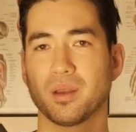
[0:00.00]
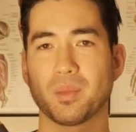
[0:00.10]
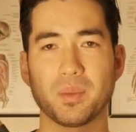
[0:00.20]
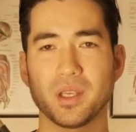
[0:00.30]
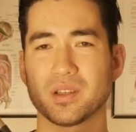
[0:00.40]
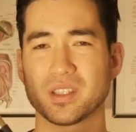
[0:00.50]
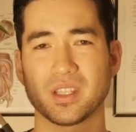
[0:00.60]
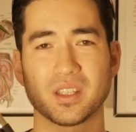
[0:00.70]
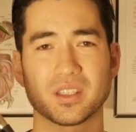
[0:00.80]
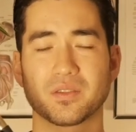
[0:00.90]
Maybe you're
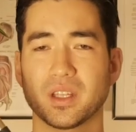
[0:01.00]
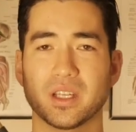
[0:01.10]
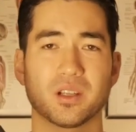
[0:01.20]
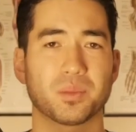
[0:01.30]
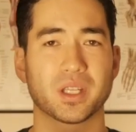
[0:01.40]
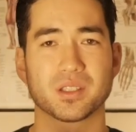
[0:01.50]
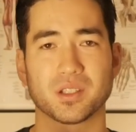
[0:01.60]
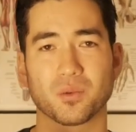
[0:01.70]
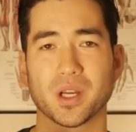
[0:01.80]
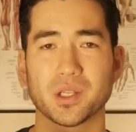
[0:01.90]
seeing this video because
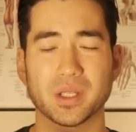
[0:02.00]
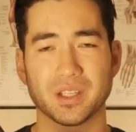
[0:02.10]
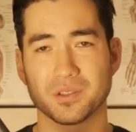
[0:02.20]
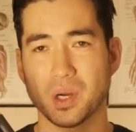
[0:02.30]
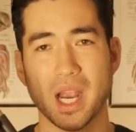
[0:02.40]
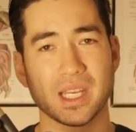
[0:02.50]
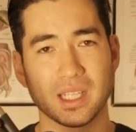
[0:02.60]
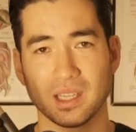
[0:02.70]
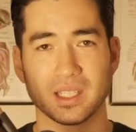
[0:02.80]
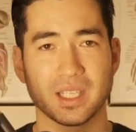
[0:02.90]
you're wondering if dry
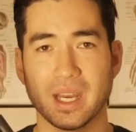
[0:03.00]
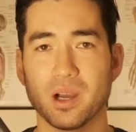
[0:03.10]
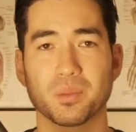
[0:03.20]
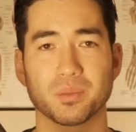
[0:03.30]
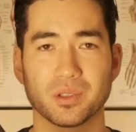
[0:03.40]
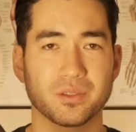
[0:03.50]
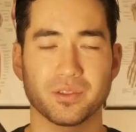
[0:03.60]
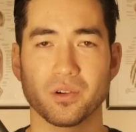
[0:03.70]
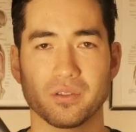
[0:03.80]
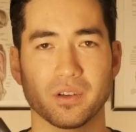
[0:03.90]
needling can help improve
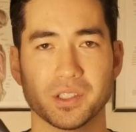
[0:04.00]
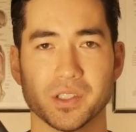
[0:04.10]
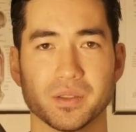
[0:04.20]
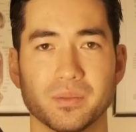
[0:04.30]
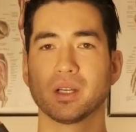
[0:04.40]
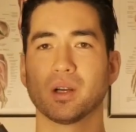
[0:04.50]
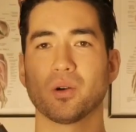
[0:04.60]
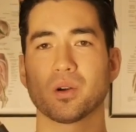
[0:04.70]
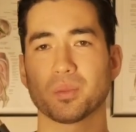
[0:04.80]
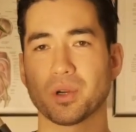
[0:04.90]
your function.
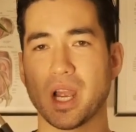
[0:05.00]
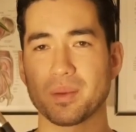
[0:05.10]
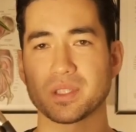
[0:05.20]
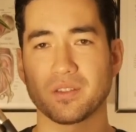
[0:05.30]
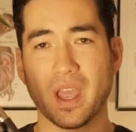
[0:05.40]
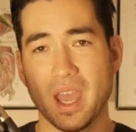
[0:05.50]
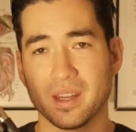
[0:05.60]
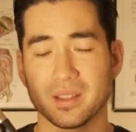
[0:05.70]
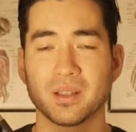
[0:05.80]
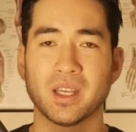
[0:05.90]
Or perhaps you've had
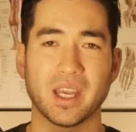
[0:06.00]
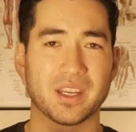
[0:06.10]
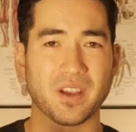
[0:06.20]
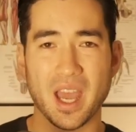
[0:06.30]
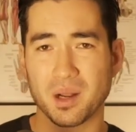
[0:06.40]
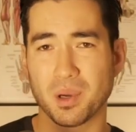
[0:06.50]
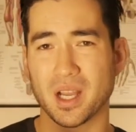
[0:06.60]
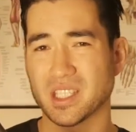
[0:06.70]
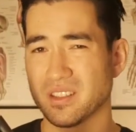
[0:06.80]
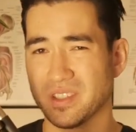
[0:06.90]
it, and you've had a
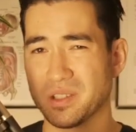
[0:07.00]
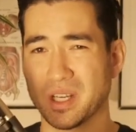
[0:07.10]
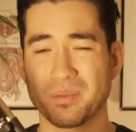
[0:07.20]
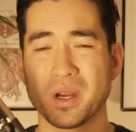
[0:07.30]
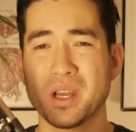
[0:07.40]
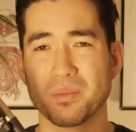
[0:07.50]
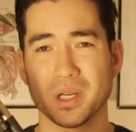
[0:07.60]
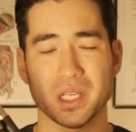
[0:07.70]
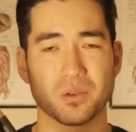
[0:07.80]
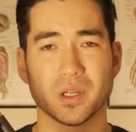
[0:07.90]
positive outcome,
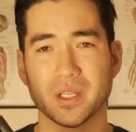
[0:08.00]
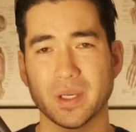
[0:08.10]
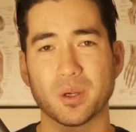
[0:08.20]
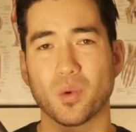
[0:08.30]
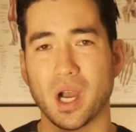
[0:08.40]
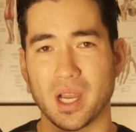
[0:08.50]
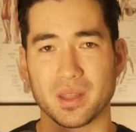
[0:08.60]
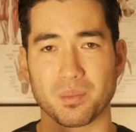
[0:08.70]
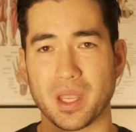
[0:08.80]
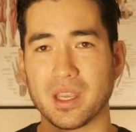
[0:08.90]
but you're wondering why
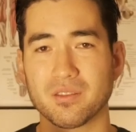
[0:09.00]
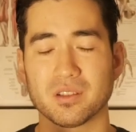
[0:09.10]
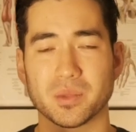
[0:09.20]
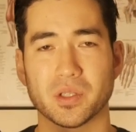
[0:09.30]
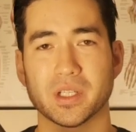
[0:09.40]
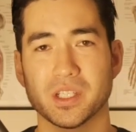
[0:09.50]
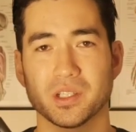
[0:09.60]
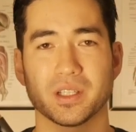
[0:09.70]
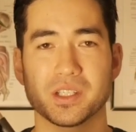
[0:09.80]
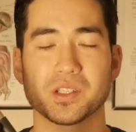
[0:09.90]
the pain from your
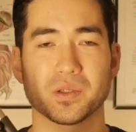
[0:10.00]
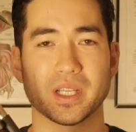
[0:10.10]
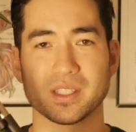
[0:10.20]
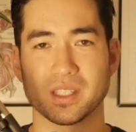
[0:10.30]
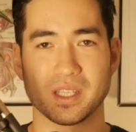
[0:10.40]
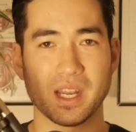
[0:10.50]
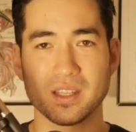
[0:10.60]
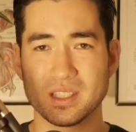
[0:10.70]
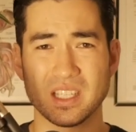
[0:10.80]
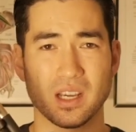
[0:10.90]
initial injury has a
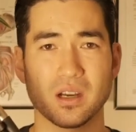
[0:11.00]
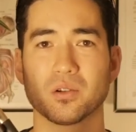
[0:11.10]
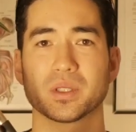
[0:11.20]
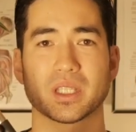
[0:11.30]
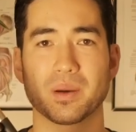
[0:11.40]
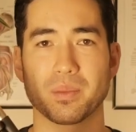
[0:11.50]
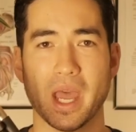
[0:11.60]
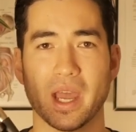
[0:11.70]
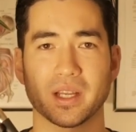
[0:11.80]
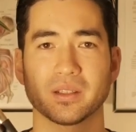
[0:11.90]
tendency to always come
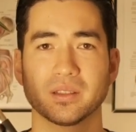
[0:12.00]
back.